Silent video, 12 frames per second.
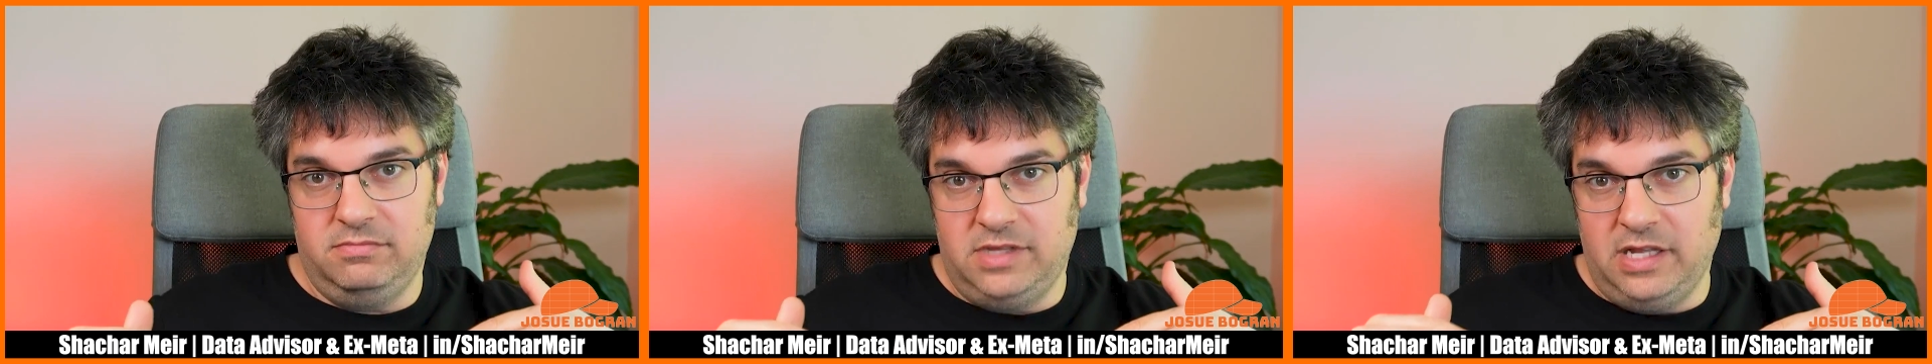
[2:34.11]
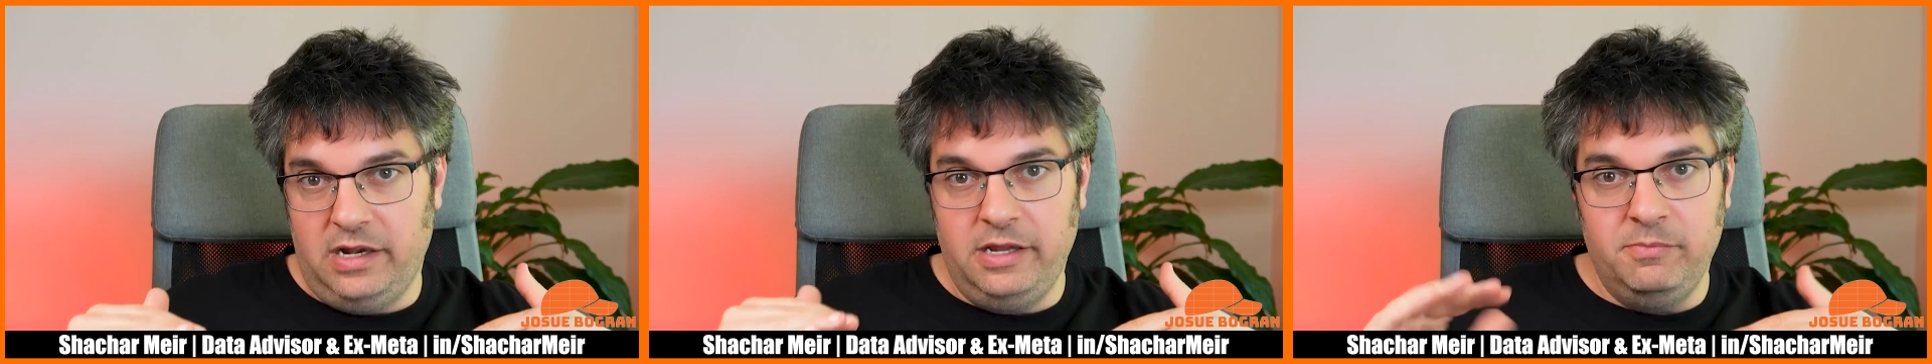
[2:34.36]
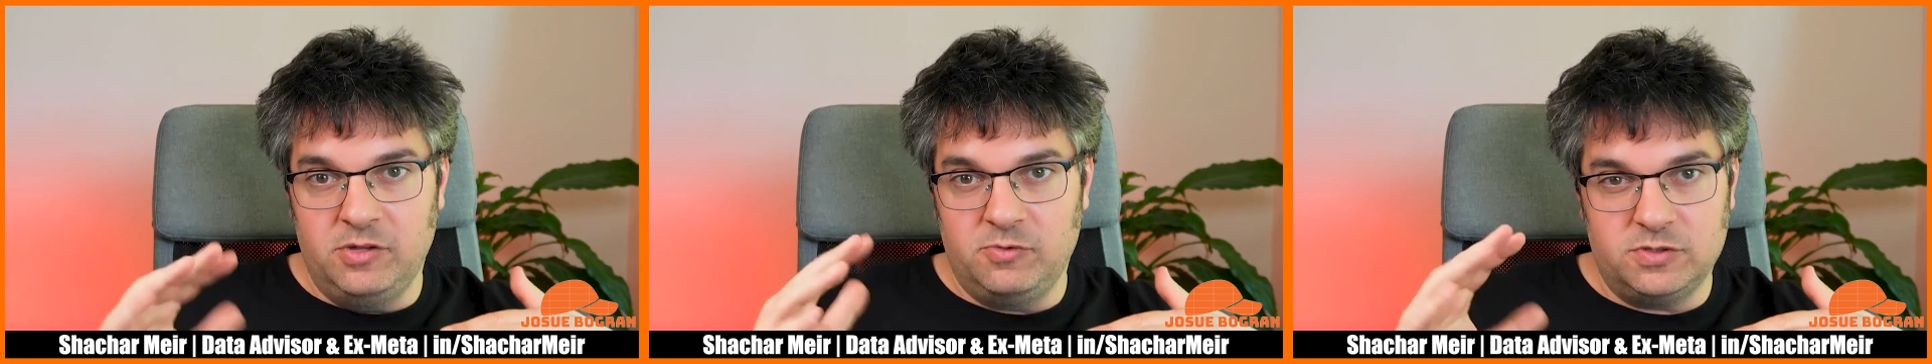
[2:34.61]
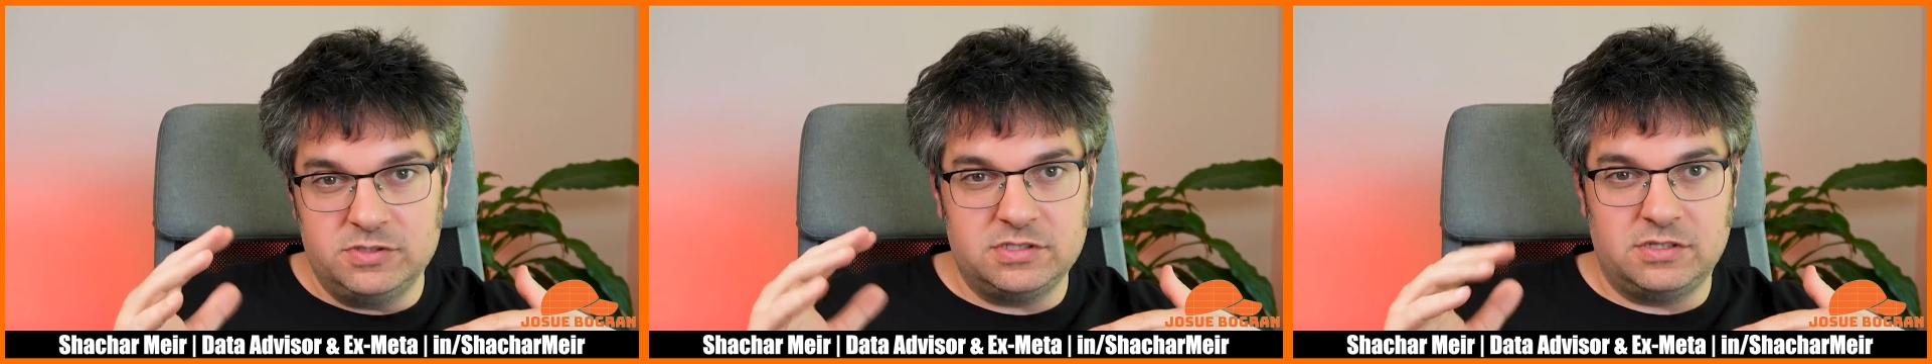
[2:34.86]
limit
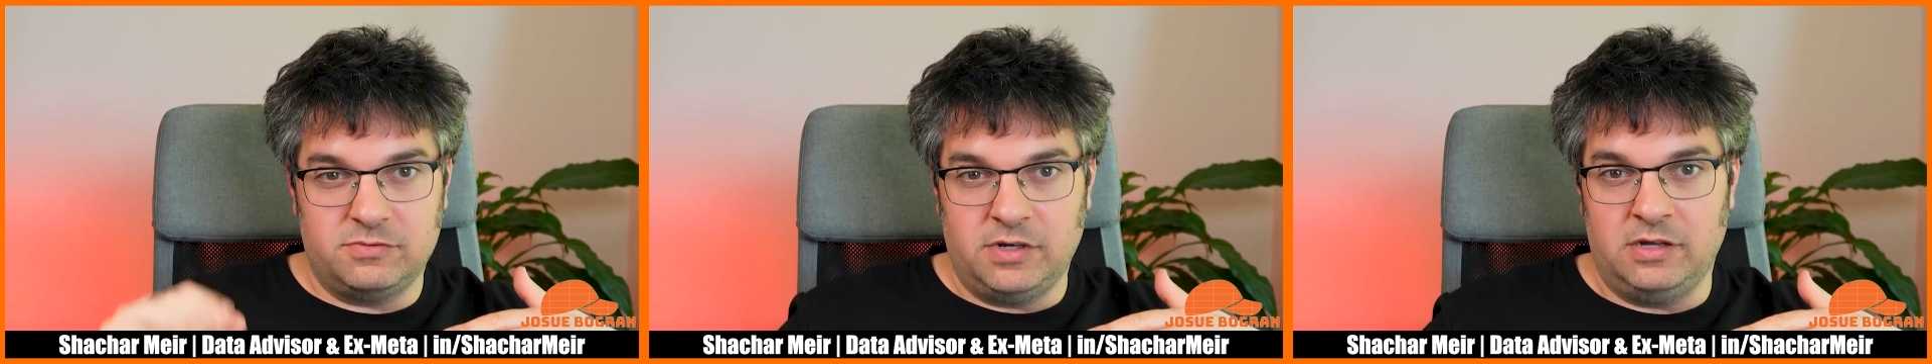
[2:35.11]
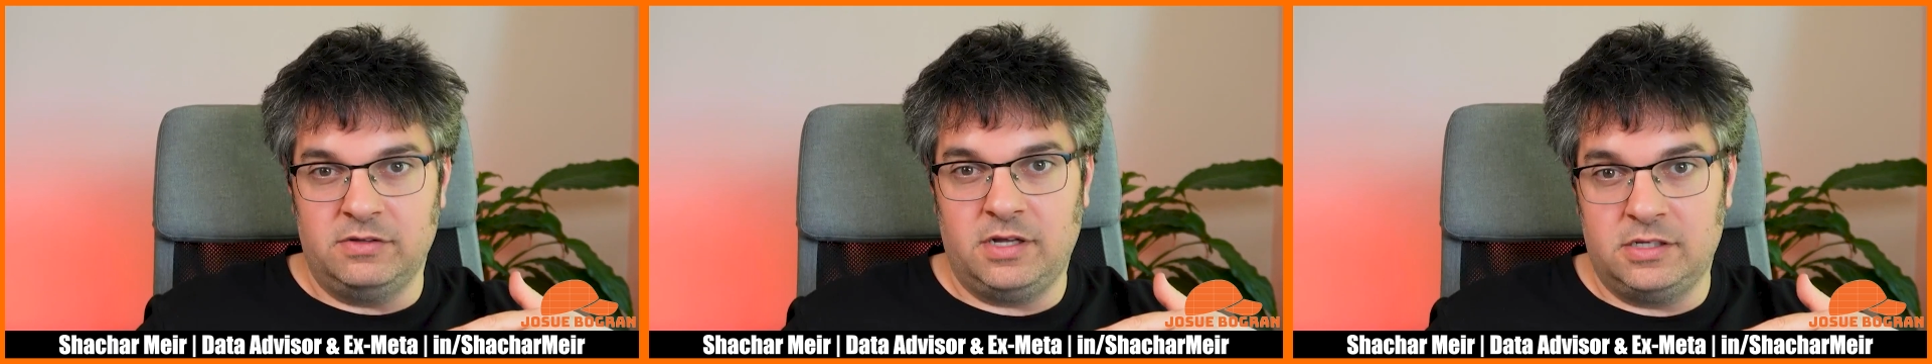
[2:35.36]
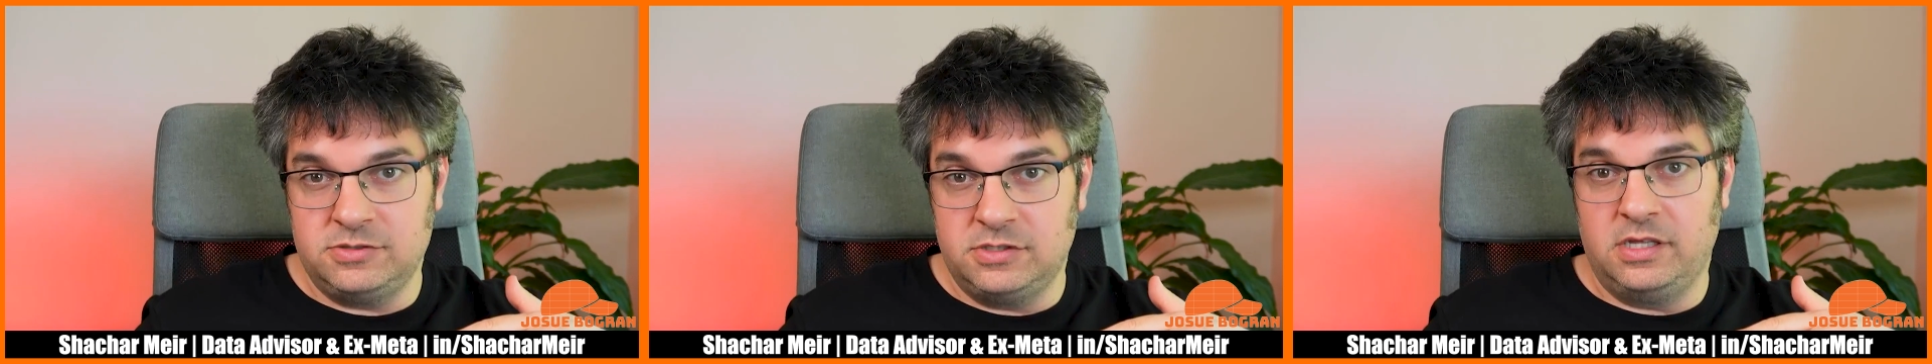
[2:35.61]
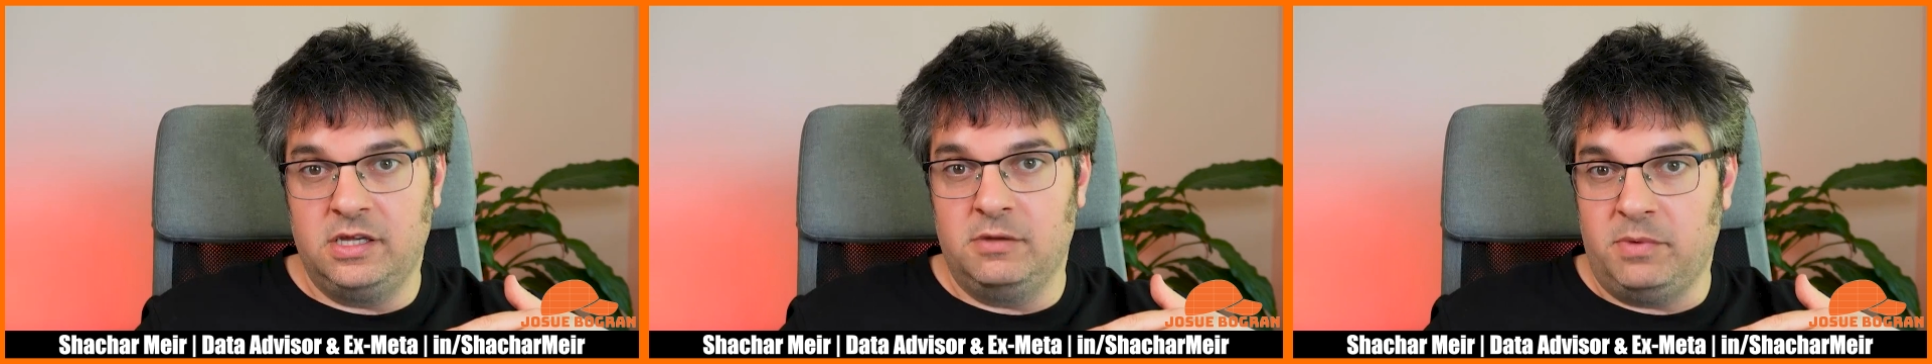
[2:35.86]
was at around
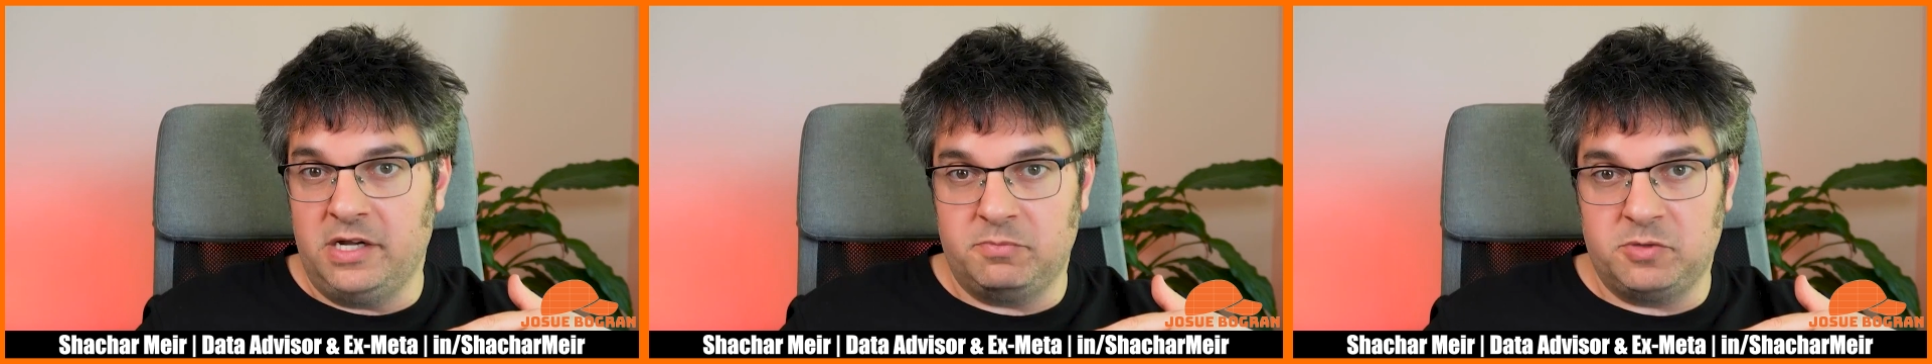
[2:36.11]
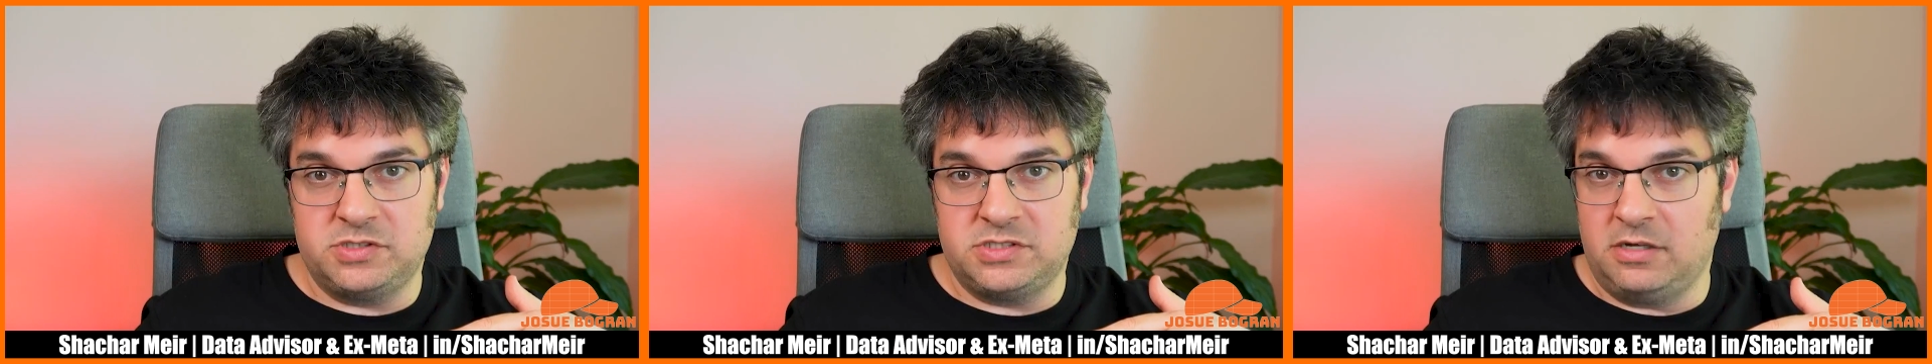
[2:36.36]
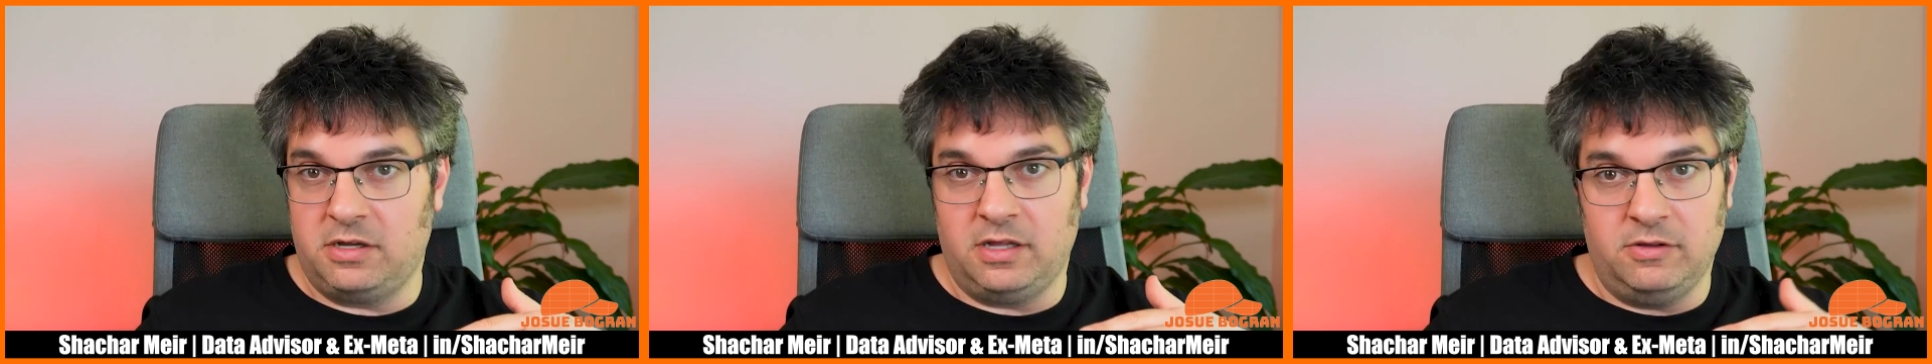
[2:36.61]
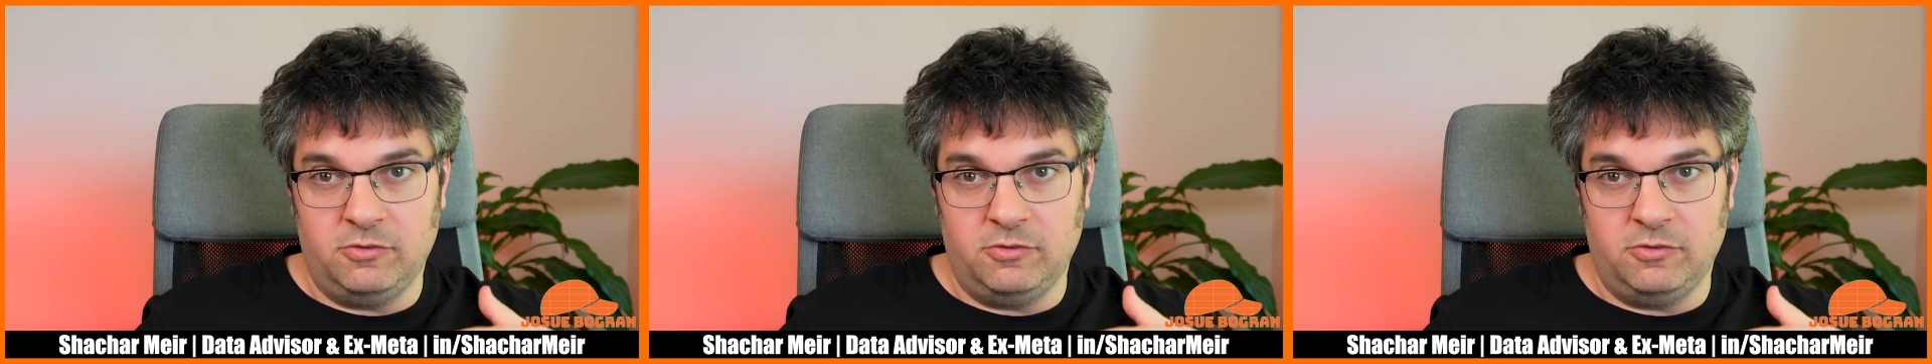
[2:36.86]
100 gigabyte per second,